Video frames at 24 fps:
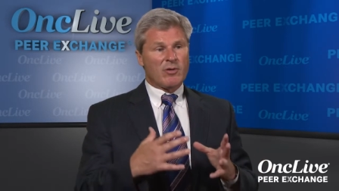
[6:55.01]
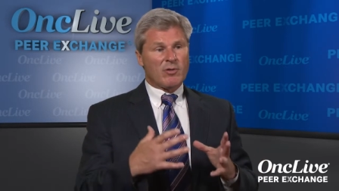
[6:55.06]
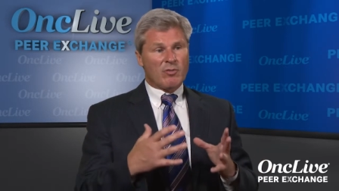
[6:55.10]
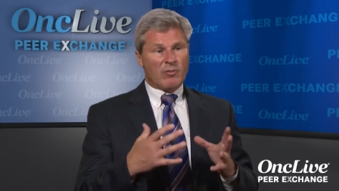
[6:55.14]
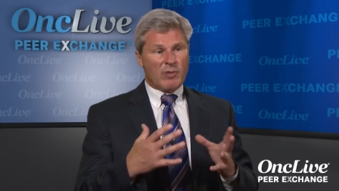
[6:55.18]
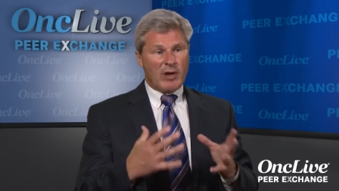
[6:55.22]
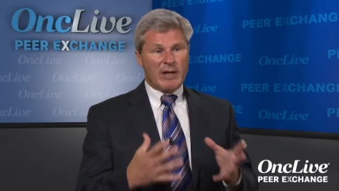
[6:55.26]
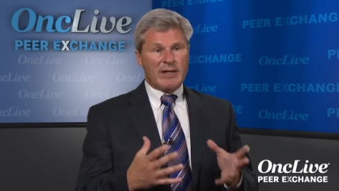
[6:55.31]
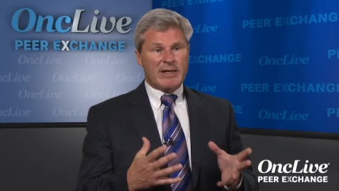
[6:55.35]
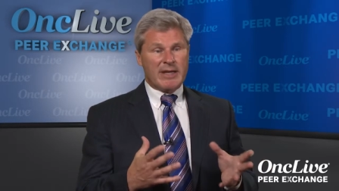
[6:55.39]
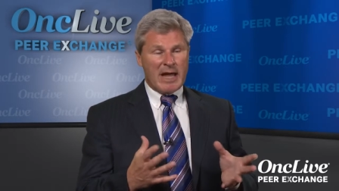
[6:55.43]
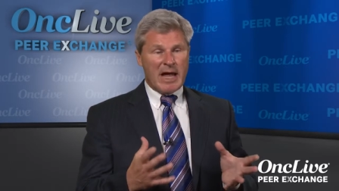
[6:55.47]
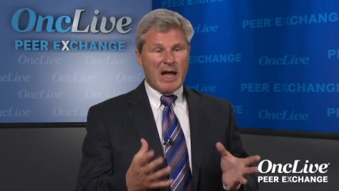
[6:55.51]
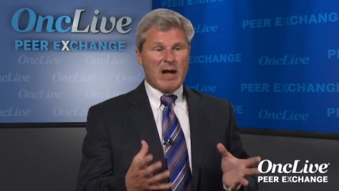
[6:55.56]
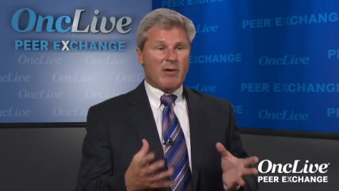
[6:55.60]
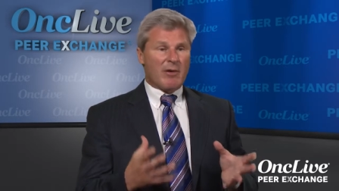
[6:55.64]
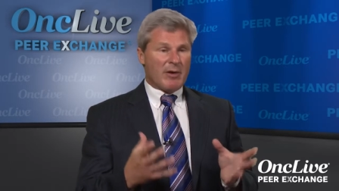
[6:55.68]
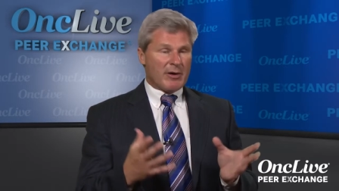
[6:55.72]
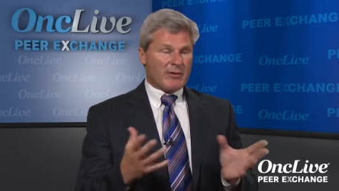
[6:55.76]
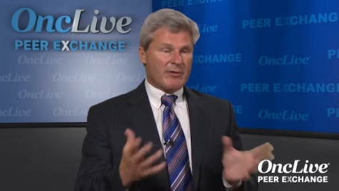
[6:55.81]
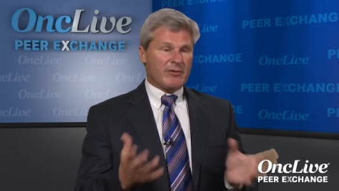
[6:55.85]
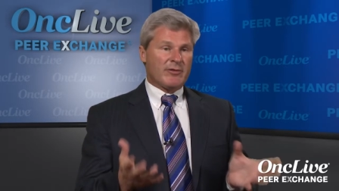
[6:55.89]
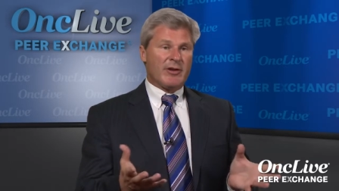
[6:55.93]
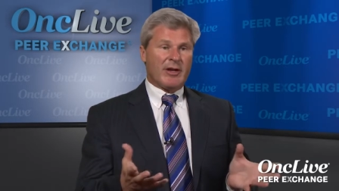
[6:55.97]
Right now,
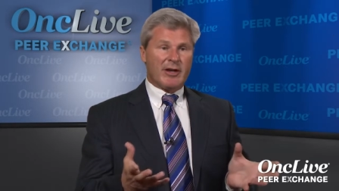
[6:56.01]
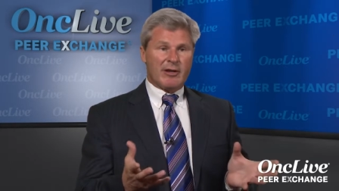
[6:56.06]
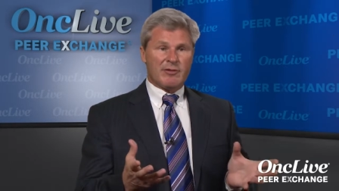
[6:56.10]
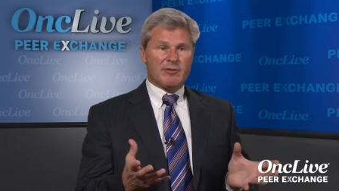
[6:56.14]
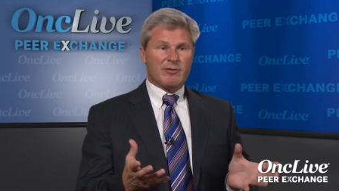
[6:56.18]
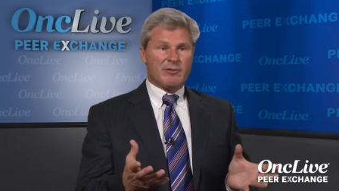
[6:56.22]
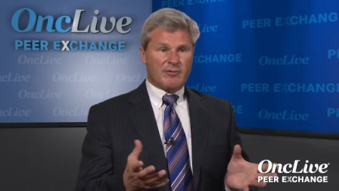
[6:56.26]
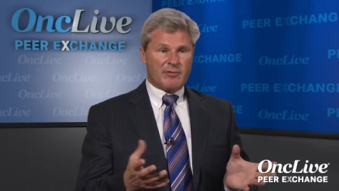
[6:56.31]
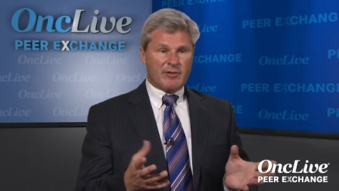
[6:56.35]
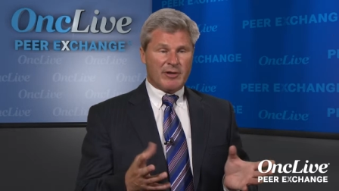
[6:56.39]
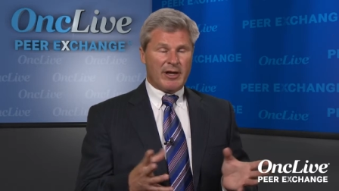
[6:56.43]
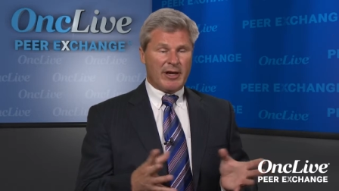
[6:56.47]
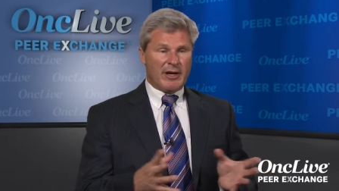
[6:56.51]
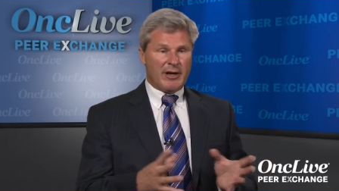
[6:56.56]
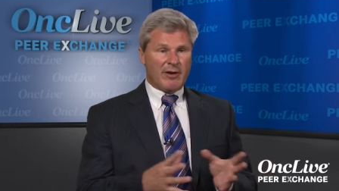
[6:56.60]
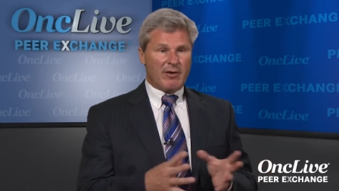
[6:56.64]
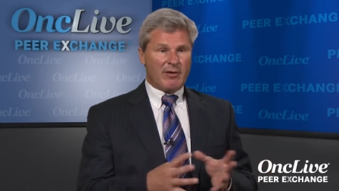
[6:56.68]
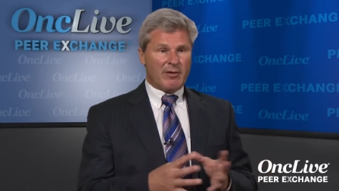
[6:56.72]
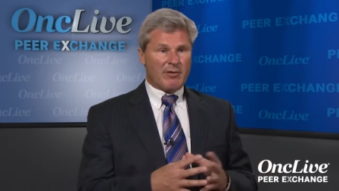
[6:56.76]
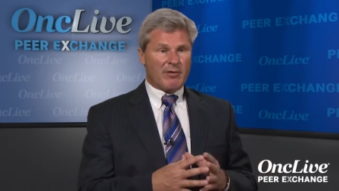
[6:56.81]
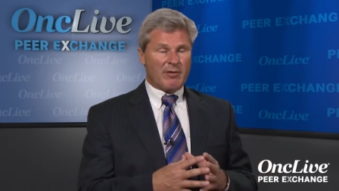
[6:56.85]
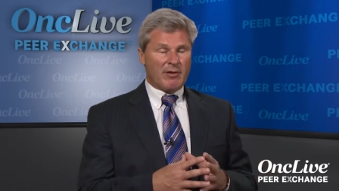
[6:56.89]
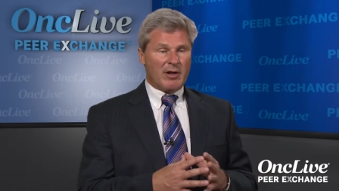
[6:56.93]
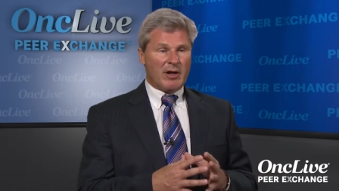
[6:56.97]
our standard of
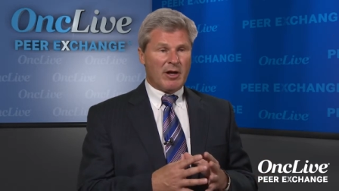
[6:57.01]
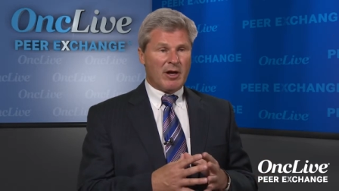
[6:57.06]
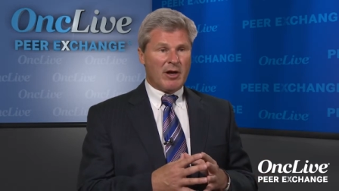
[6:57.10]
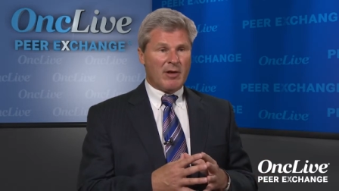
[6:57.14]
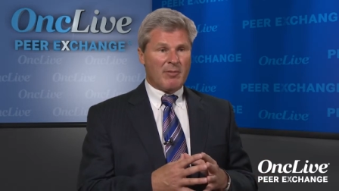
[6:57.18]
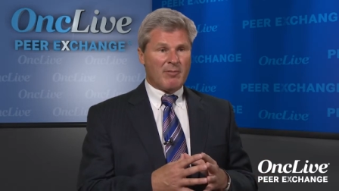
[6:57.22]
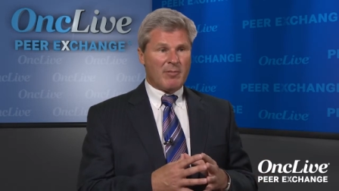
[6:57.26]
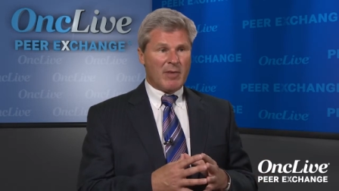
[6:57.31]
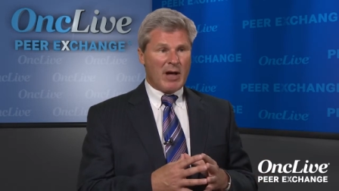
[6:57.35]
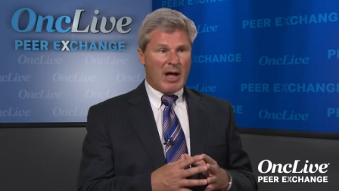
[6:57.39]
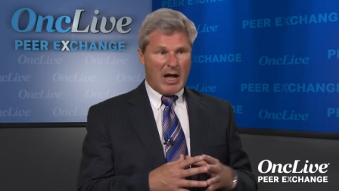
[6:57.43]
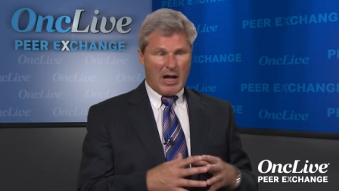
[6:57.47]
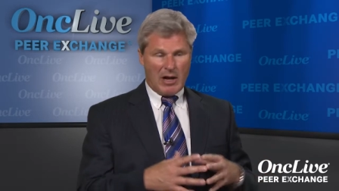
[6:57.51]
care um,